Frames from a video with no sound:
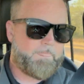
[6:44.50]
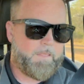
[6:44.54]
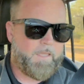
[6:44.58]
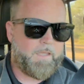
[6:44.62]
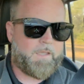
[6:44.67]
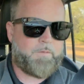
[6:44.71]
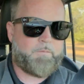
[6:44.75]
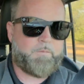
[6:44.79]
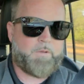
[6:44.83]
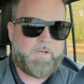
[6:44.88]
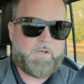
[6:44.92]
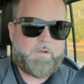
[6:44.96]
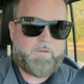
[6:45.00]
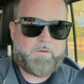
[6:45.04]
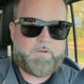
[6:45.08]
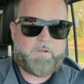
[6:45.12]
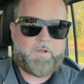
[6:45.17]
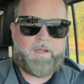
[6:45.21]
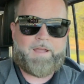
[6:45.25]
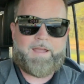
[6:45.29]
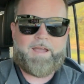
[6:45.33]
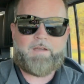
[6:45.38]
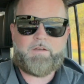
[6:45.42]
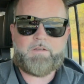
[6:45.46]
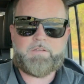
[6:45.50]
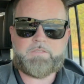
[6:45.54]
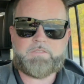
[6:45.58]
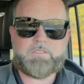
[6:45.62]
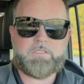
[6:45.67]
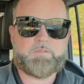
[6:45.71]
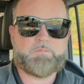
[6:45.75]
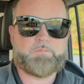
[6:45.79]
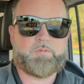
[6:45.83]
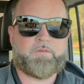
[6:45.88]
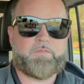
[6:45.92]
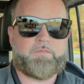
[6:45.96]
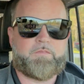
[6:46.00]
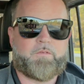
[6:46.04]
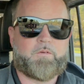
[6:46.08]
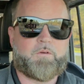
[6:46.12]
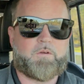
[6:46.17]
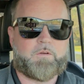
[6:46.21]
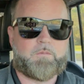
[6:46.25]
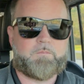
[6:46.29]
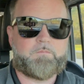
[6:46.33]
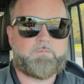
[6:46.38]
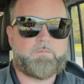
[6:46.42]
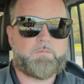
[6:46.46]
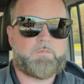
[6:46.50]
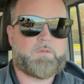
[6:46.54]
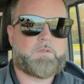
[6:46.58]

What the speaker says: and we don't know how it's going to perform.